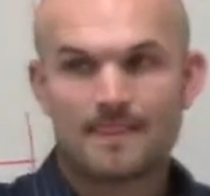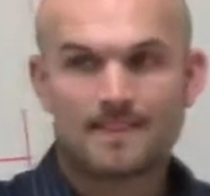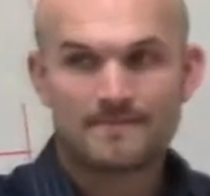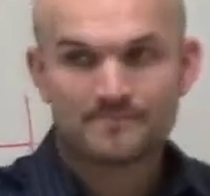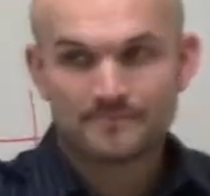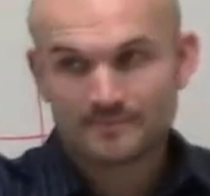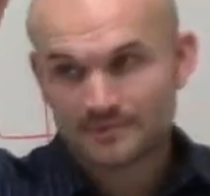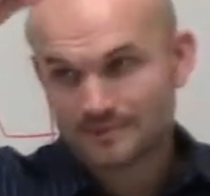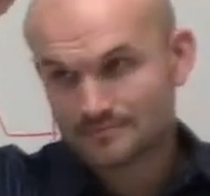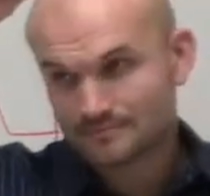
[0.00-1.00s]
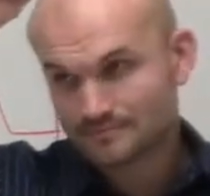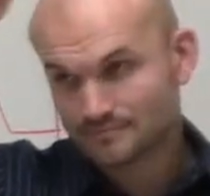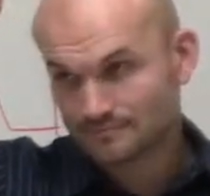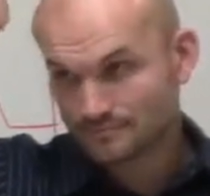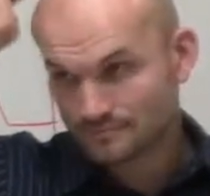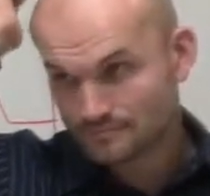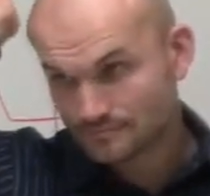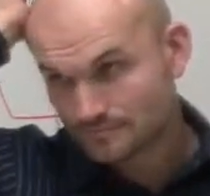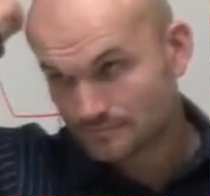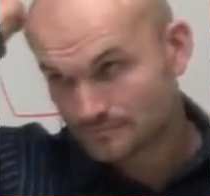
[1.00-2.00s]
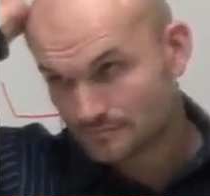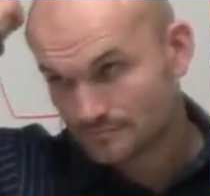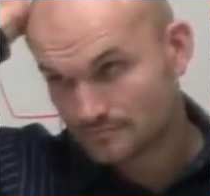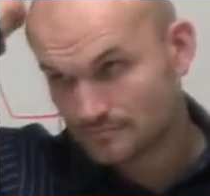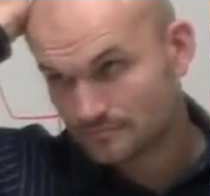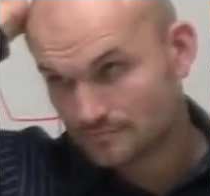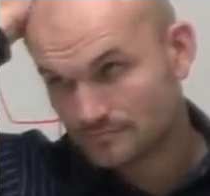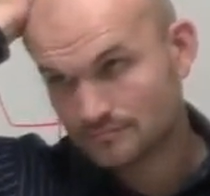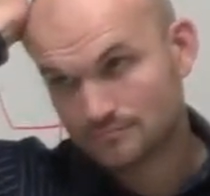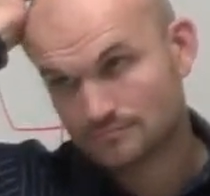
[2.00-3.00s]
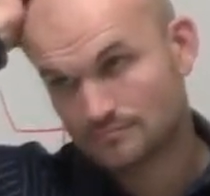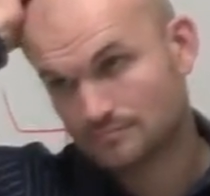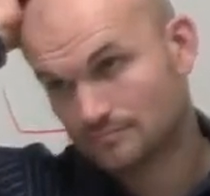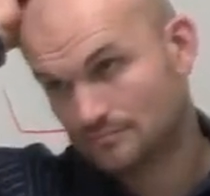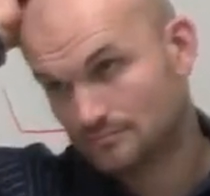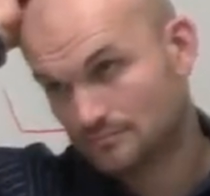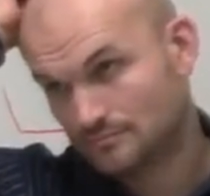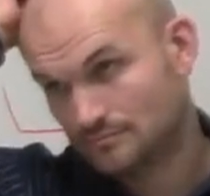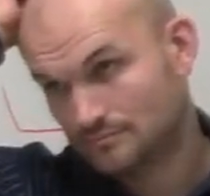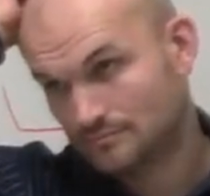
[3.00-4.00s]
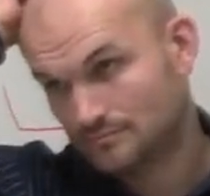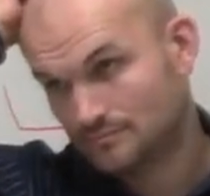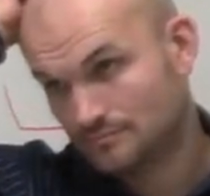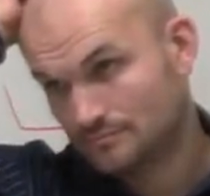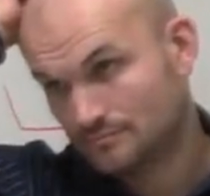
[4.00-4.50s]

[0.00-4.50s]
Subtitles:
No one is speaking in this clip.